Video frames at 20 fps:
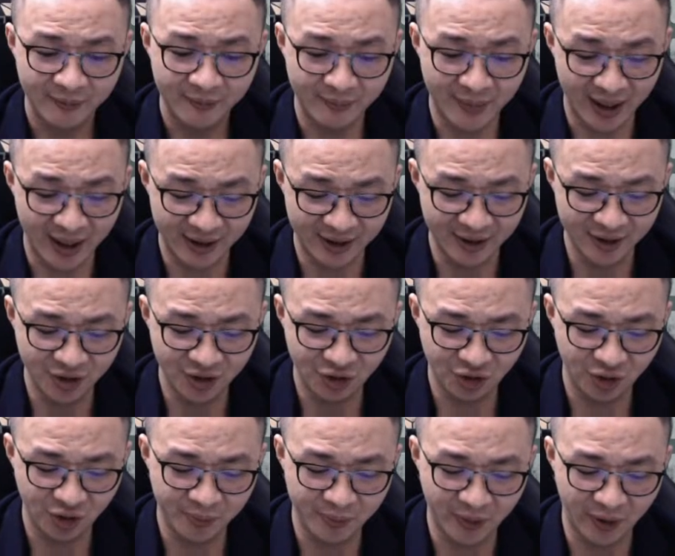Minus
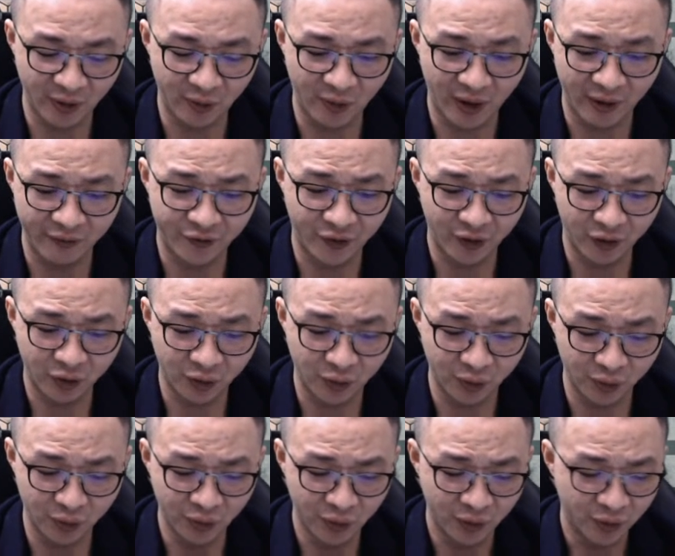
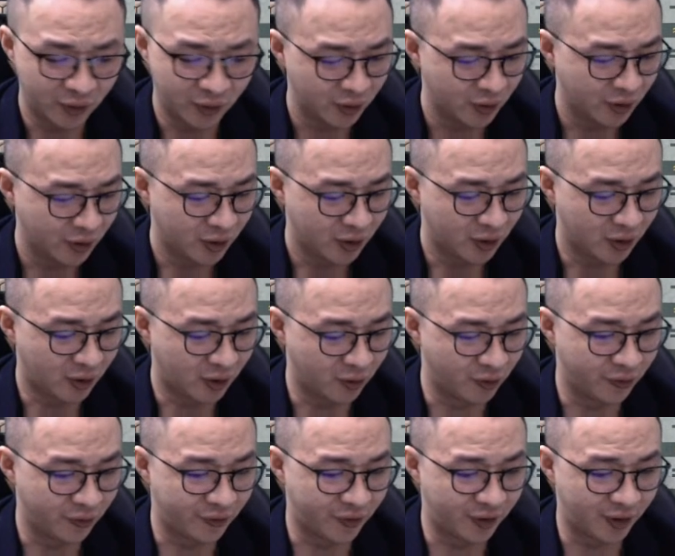3.142
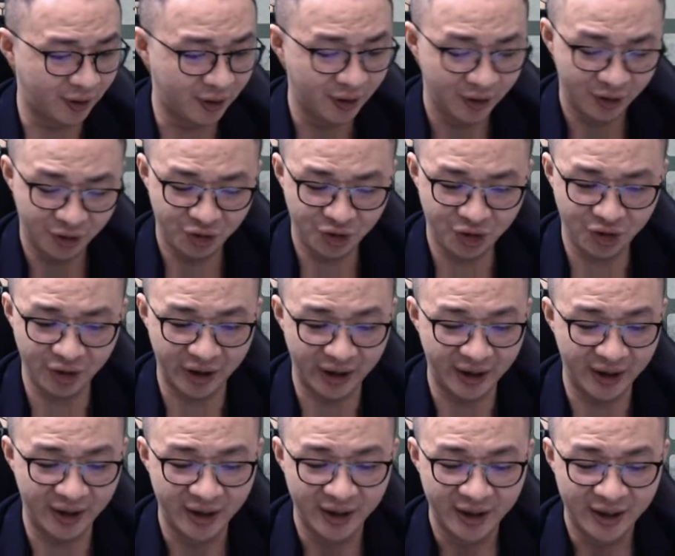over 3.